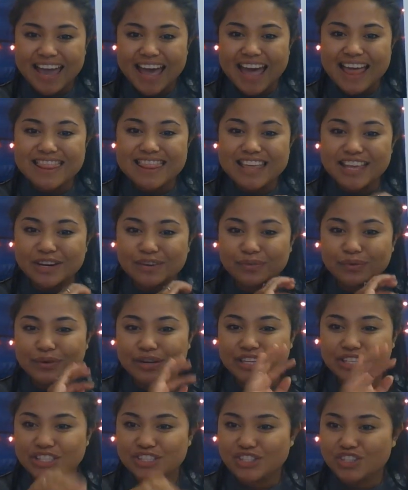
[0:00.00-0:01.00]
and then
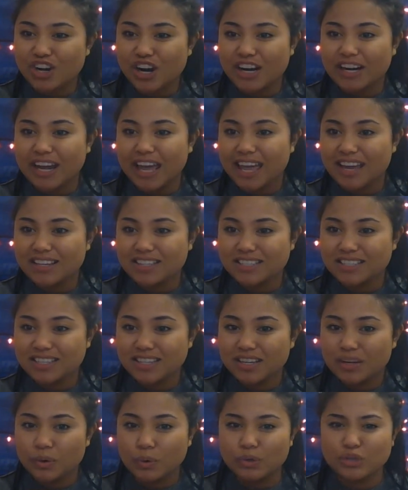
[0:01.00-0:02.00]
restart it
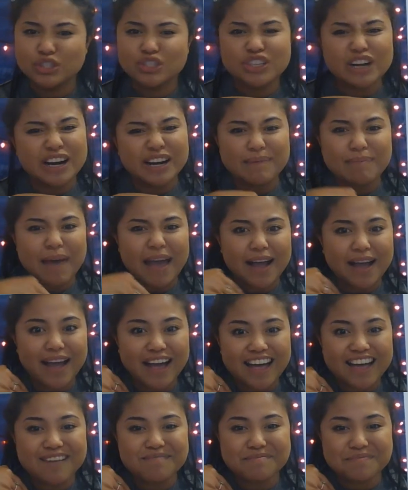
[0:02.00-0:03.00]
or start it back
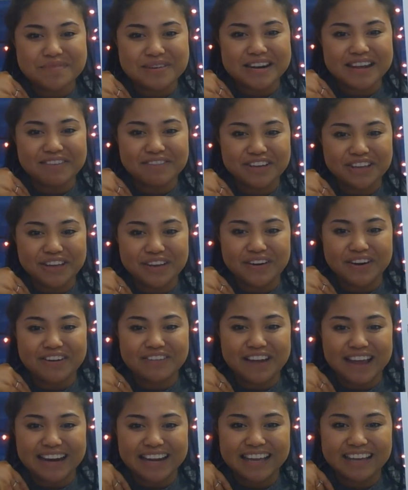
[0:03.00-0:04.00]
up whenever you are
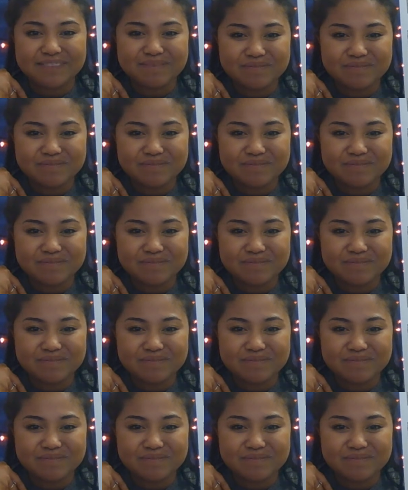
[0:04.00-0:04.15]
ready.